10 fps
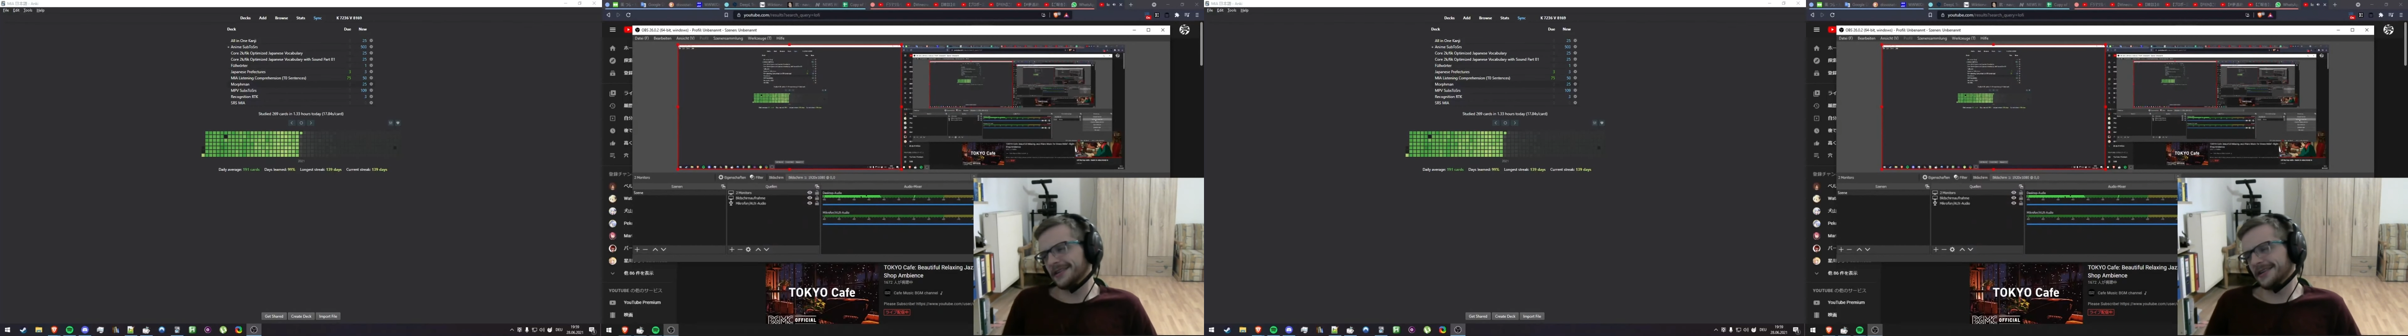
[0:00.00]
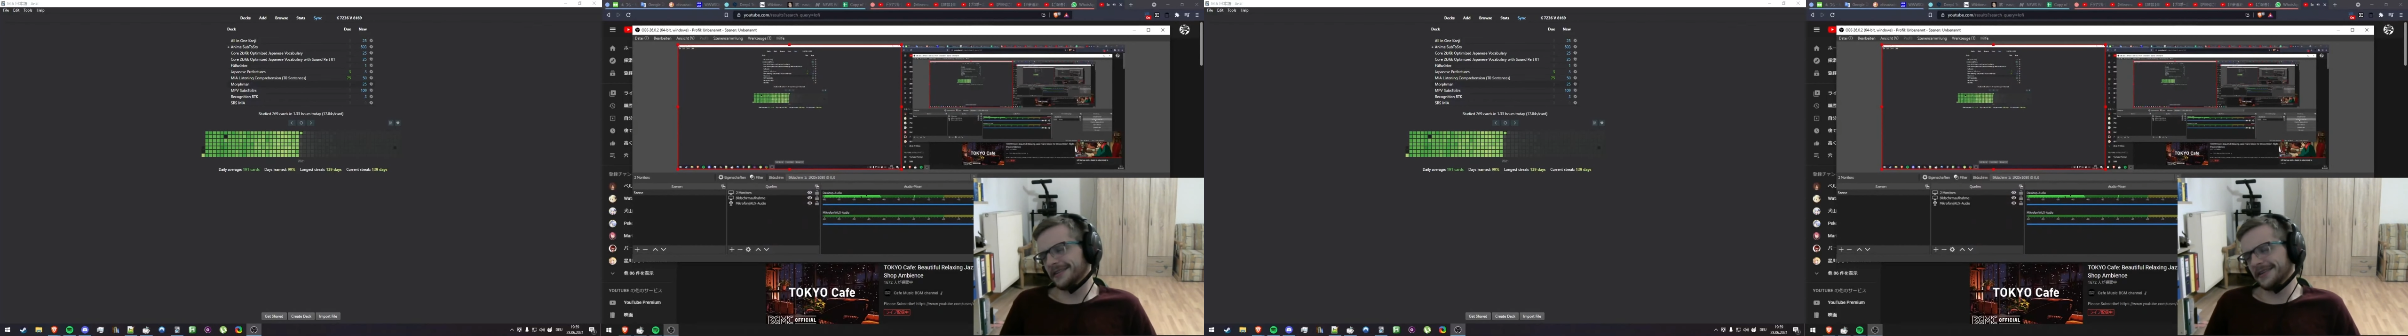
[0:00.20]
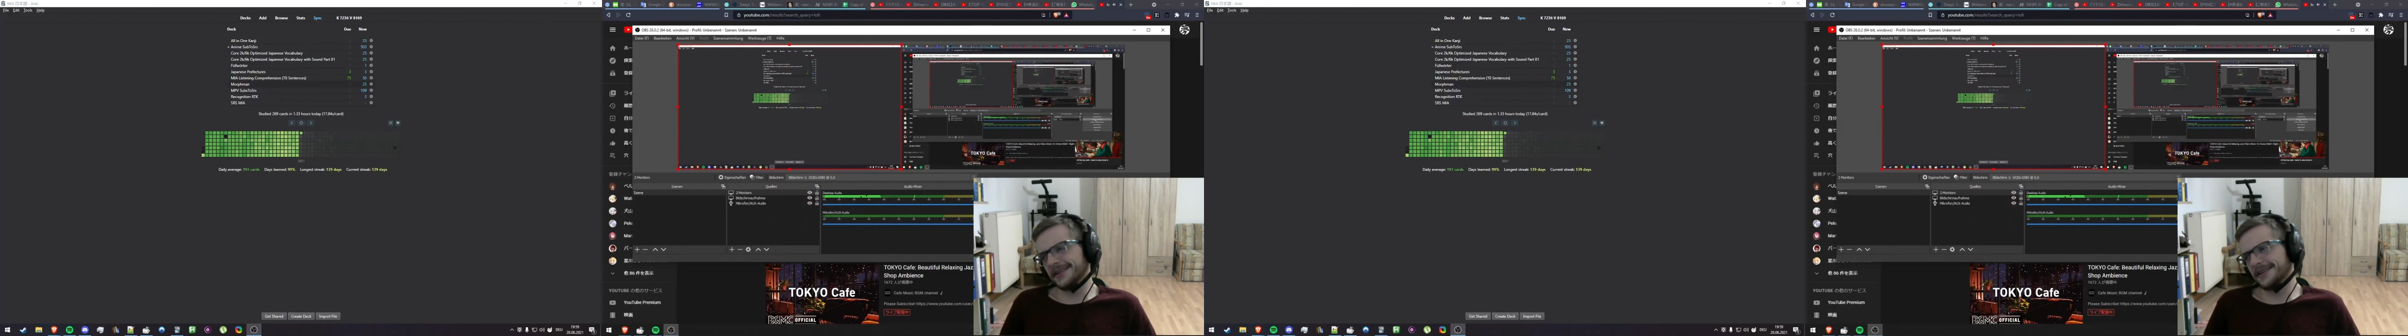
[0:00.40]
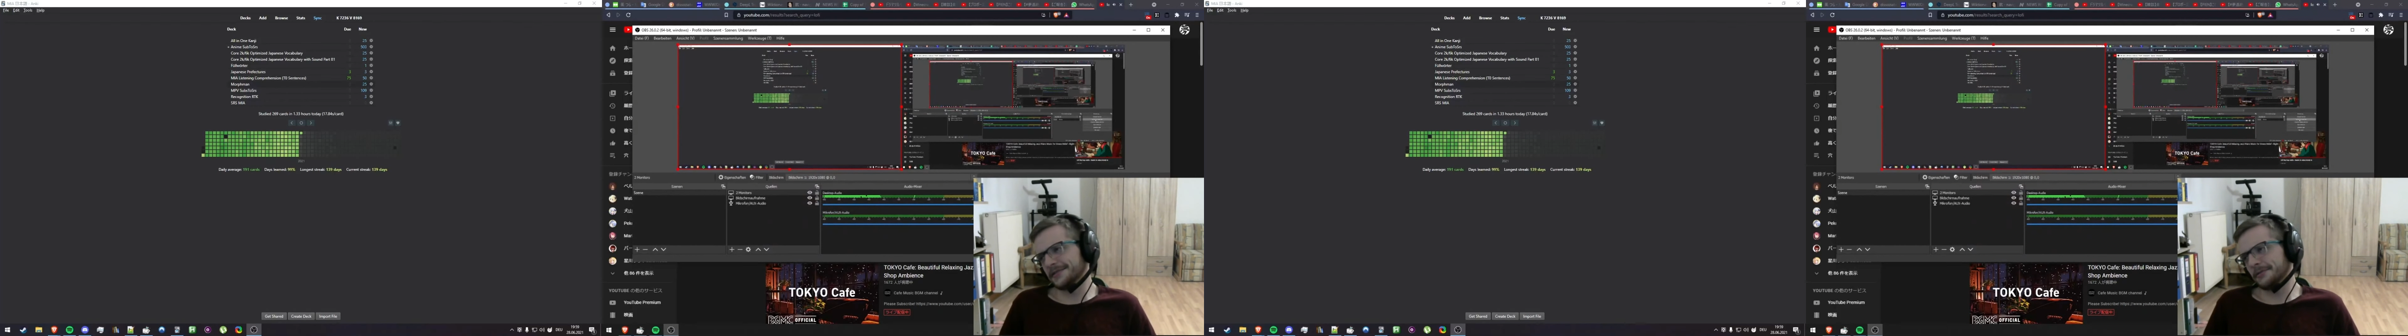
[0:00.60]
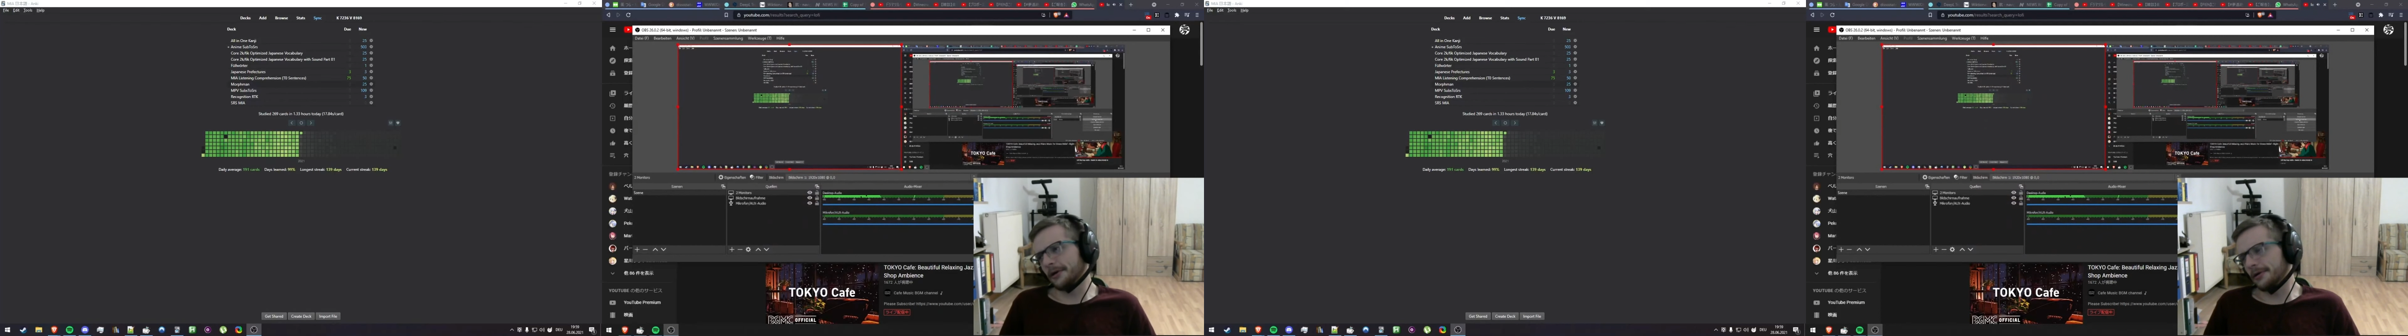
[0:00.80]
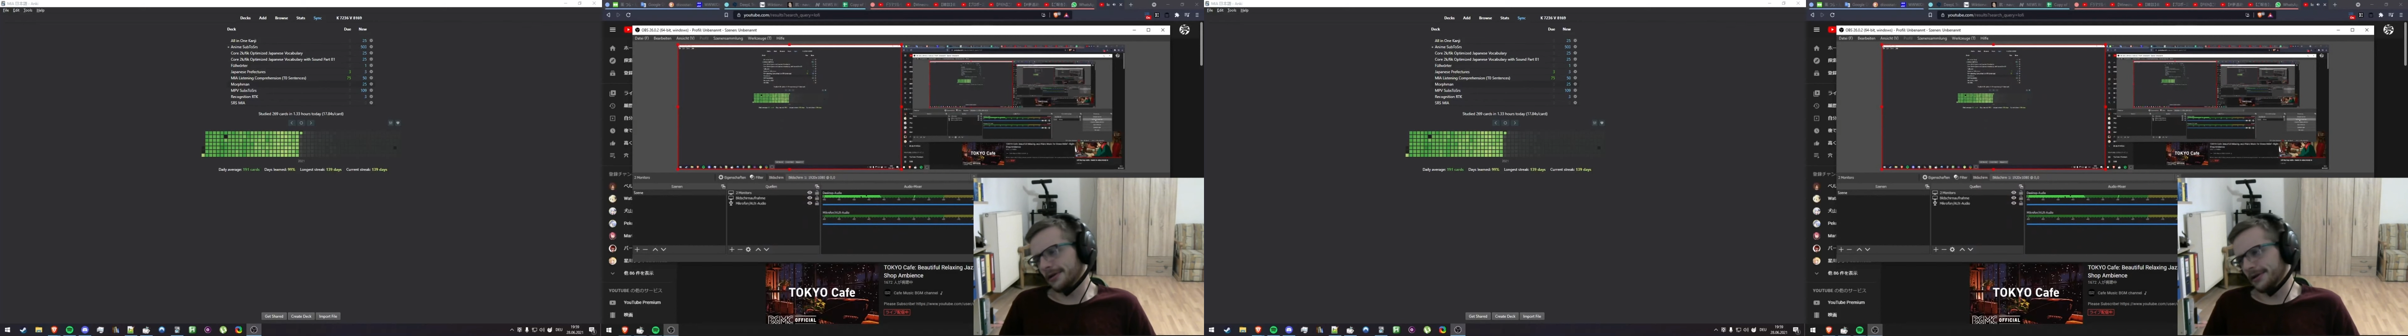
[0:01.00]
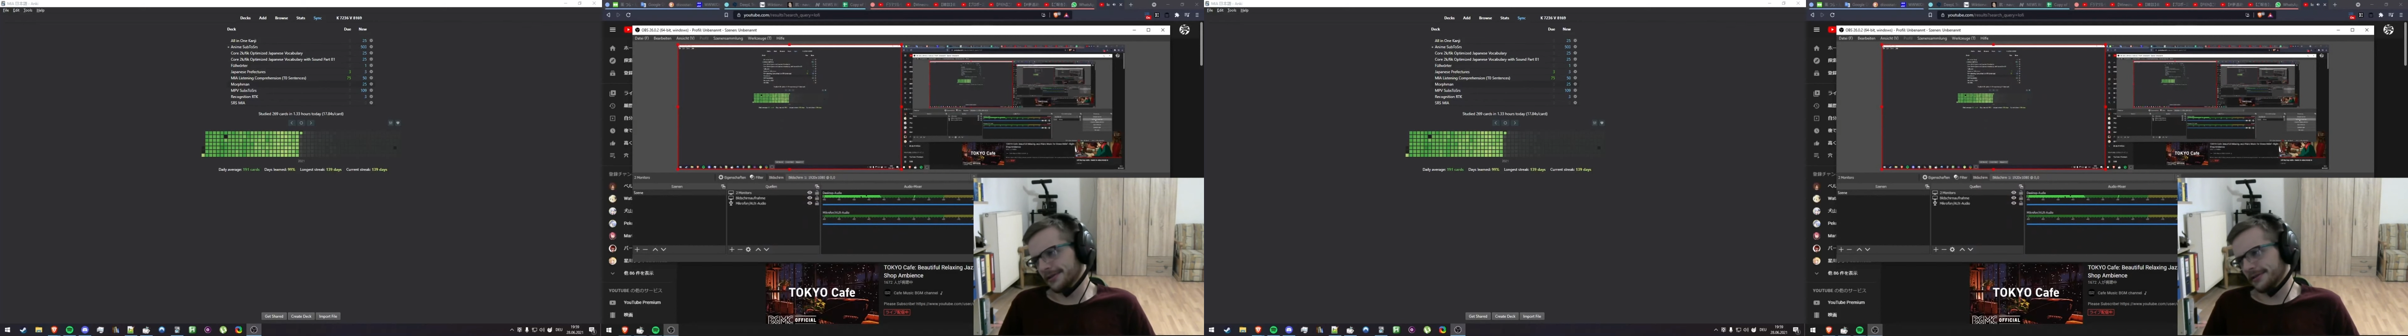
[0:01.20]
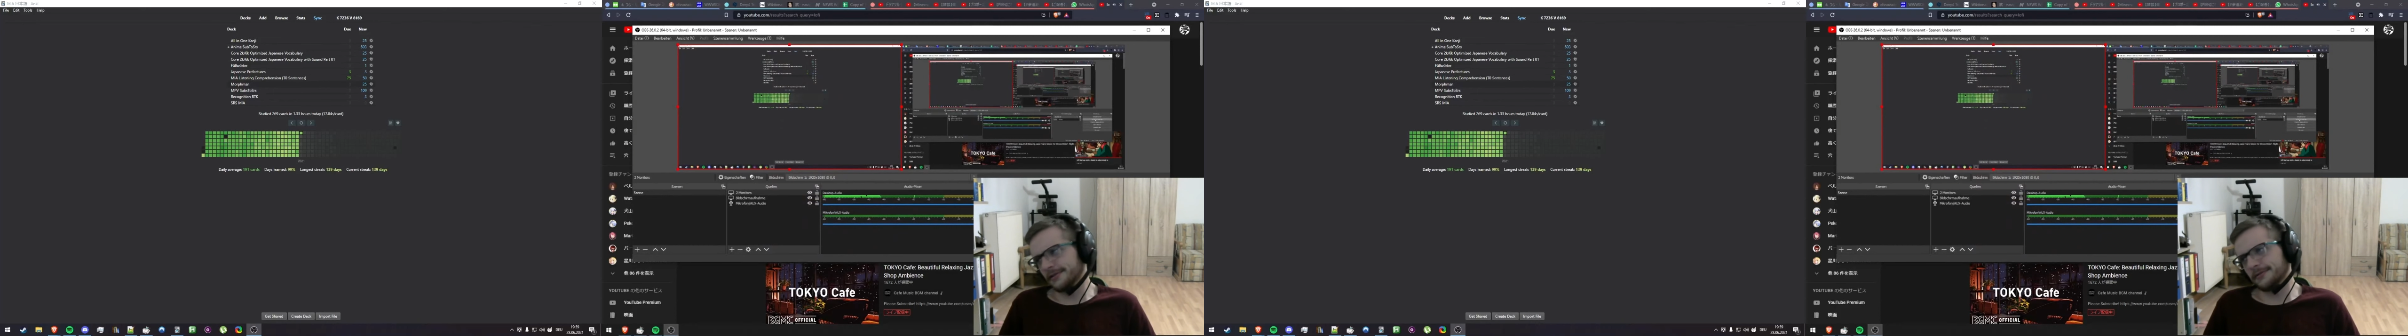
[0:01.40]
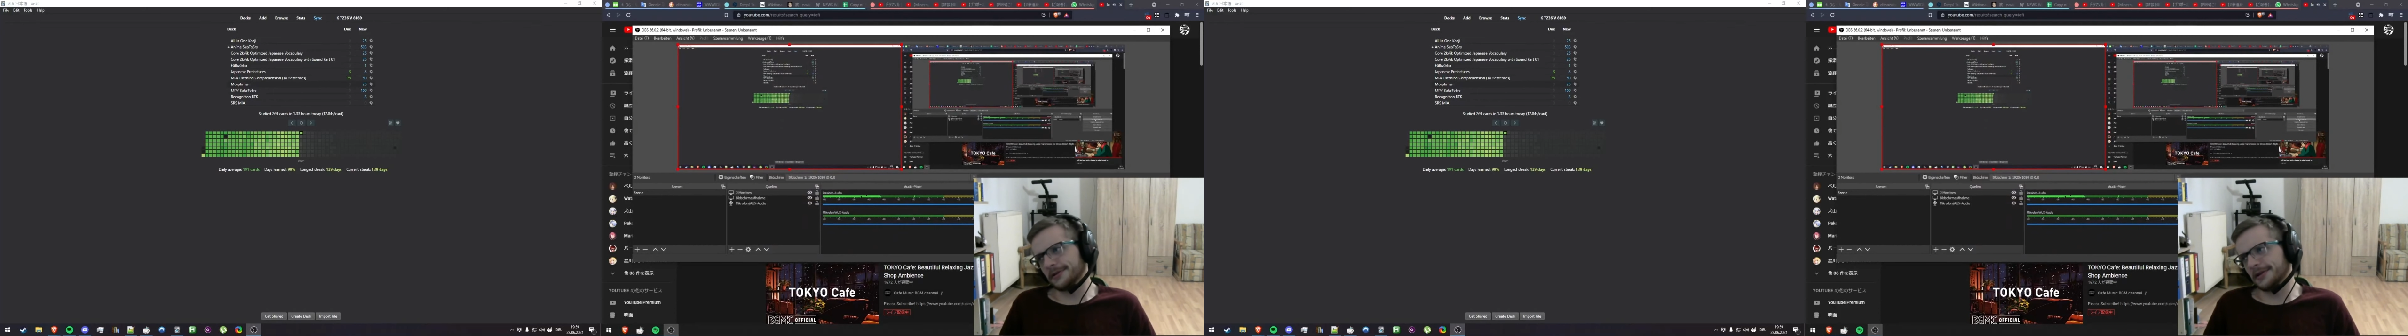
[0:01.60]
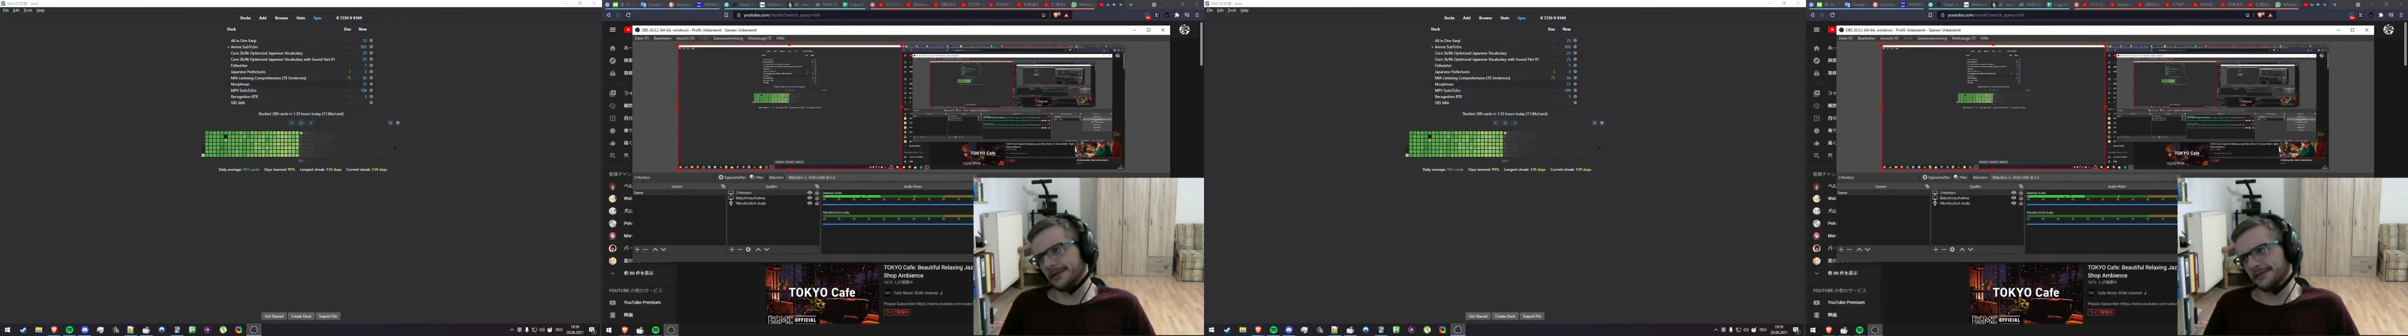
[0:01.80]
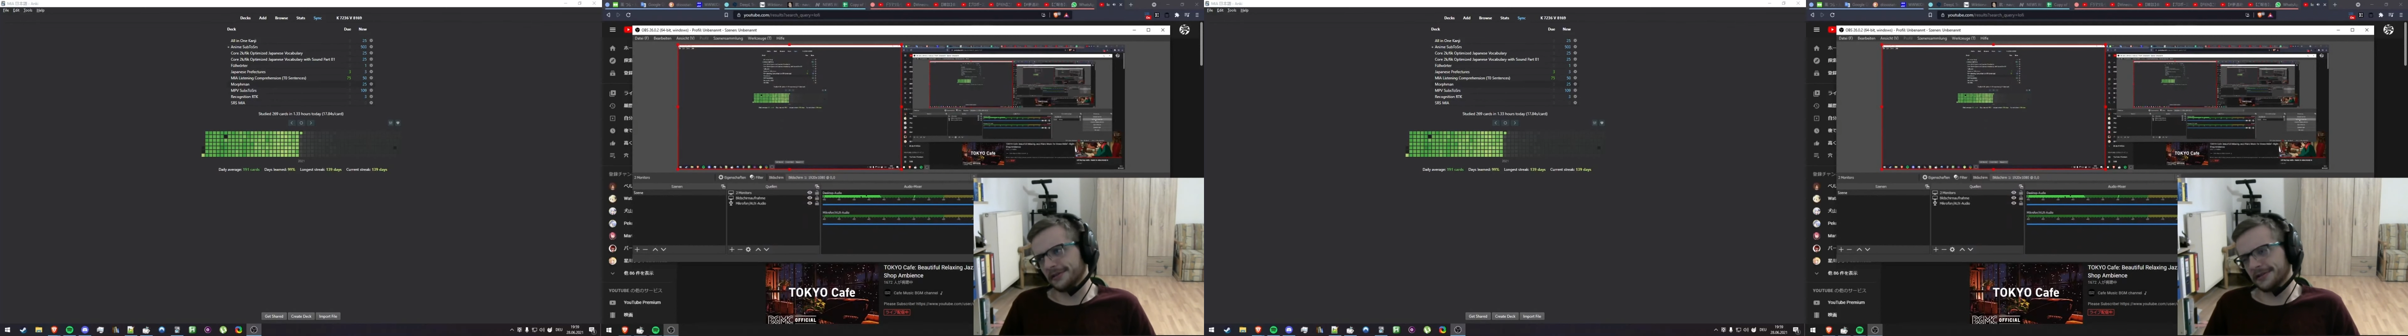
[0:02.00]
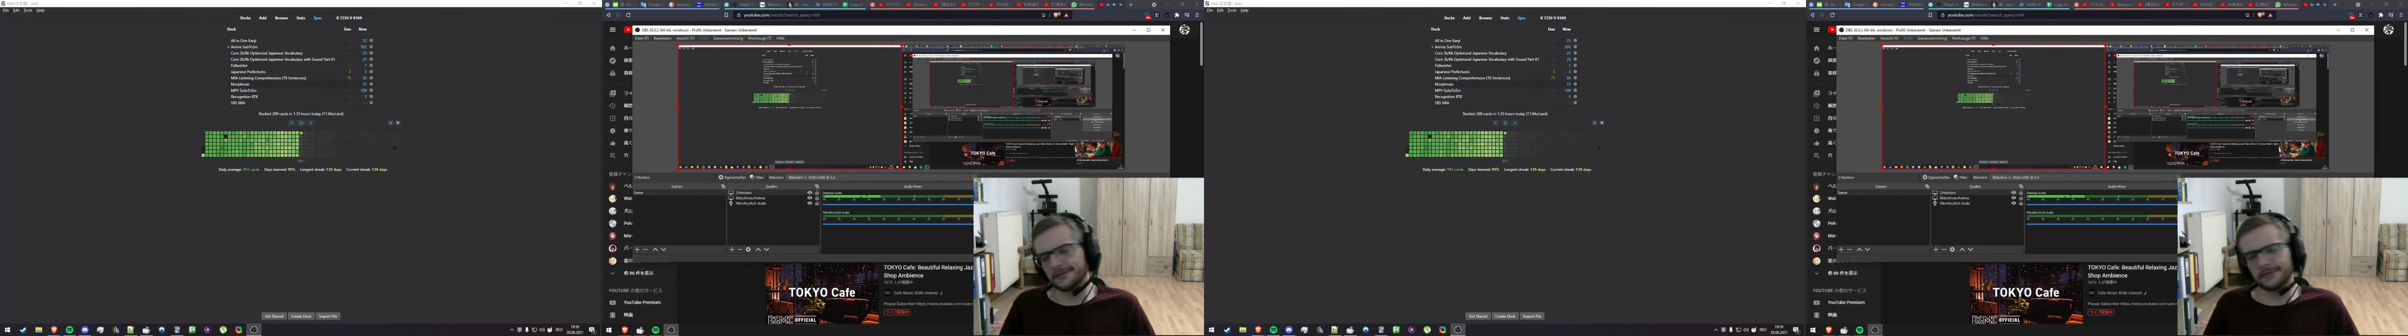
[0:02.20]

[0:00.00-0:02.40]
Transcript: And I swear a lot, what else not.